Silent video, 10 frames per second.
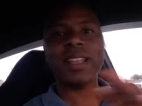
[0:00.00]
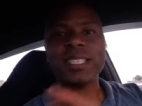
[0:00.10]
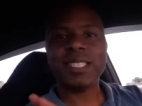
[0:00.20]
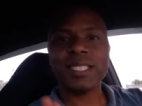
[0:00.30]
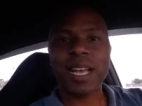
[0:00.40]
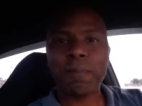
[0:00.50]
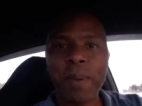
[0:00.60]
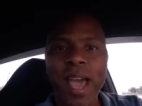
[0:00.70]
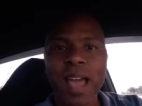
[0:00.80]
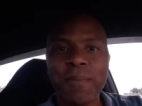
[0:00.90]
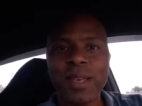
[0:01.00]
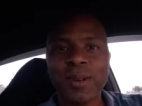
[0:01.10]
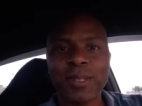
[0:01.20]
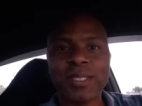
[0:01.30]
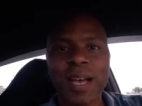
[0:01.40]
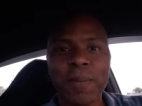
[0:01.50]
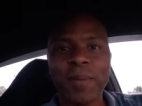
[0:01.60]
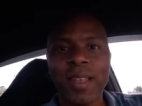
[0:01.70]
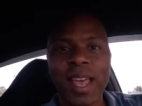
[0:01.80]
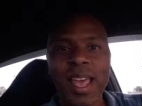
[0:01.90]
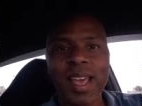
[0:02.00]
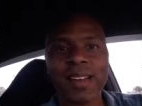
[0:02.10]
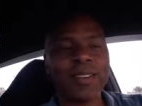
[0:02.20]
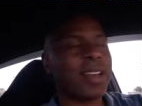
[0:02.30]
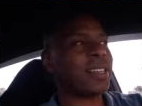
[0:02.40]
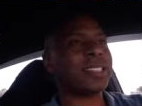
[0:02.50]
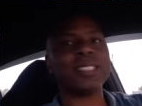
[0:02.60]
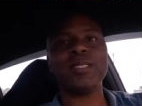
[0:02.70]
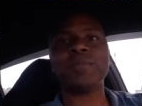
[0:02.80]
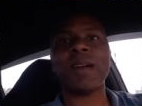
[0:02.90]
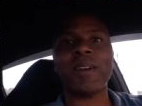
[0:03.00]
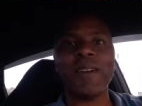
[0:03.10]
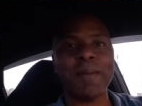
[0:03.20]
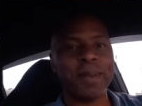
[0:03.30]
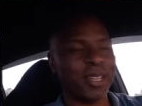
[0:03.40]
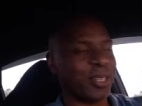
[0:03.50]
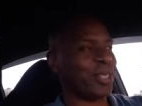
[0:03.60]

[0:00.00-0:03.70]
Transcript: And then she's like patting me on the top of the hand like she was my grandmother.